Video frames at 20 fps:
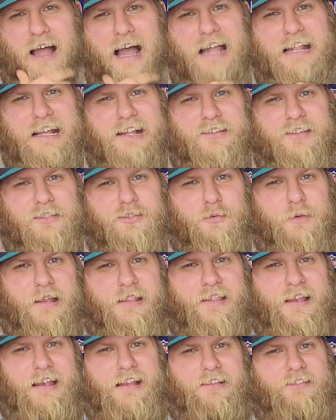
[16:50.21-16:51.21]
I think it's a three
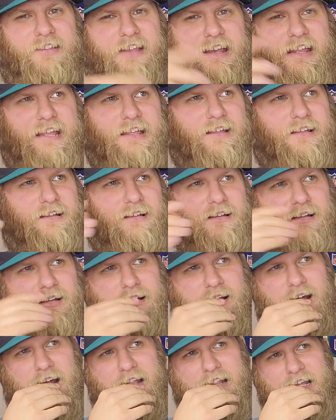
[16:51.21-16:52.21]
city.
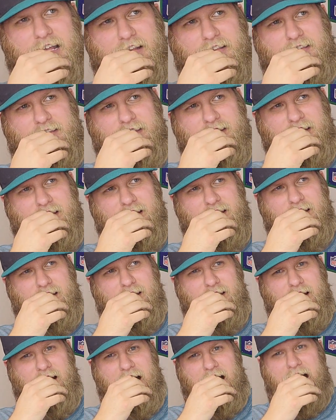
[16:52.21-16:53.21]
I think it's
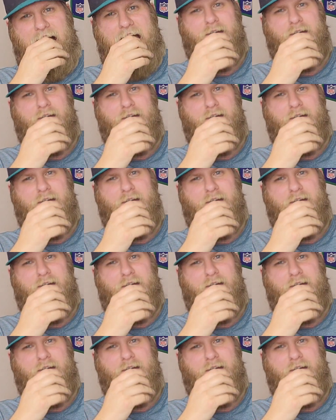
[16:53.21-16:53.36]
I,